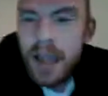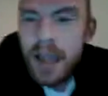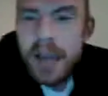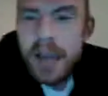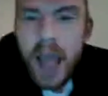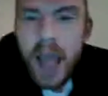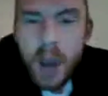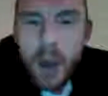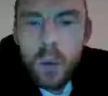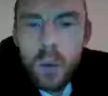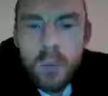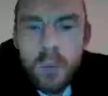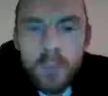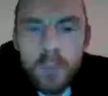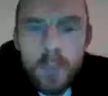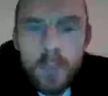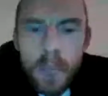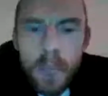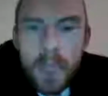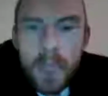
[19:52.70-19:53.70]
Now,
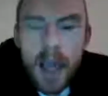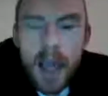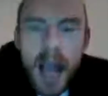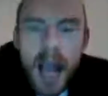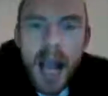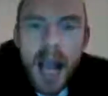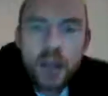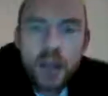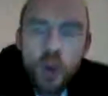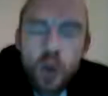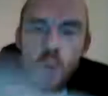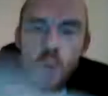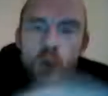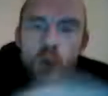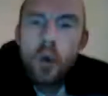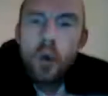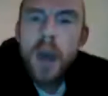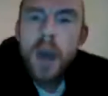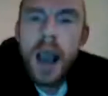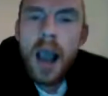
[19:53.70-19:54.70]
I don't
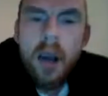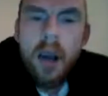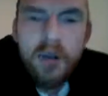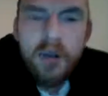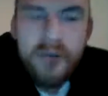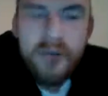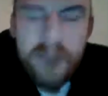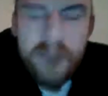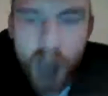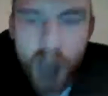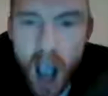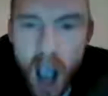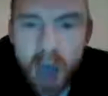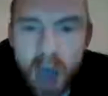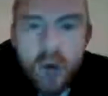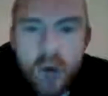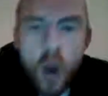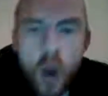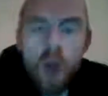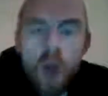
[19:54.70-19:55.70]
know how
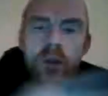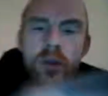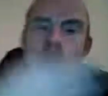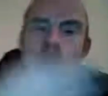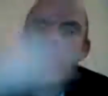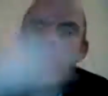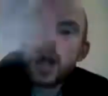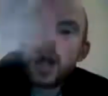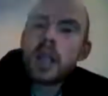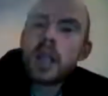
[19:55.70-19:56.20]
far on